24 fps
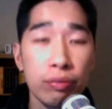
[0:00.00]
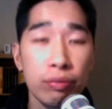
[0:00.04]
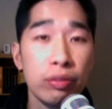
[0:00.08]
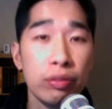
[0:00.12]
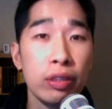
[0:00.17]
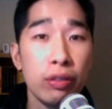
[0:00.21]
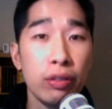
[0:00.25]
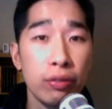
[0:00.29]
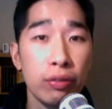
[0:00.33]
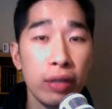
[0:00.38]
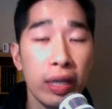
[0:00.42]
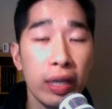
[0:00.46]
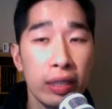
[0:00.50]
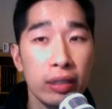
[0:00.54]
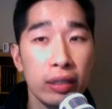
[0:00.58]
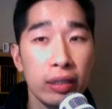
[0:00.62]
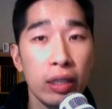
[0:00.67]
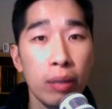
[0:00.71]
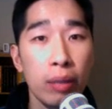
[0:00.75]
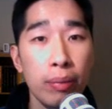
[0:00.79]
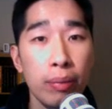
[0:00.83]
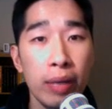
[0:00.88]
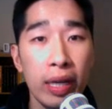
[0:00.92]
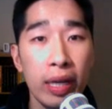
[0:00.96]
you've already
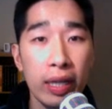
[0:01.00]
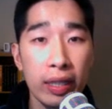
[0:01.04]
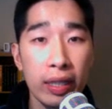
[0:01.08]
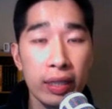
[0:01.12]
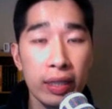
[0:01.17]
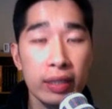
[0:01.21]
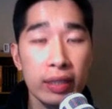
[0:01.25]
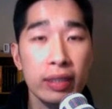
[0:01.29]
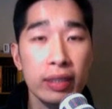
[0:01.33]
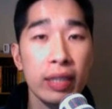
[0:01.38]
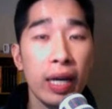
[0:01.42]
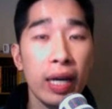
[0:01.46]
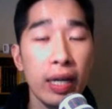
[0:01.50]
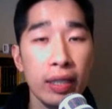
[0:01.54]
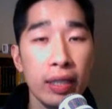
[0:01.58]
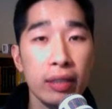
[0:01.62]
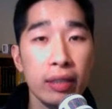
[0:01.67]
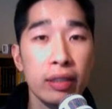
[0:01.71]
dominated and started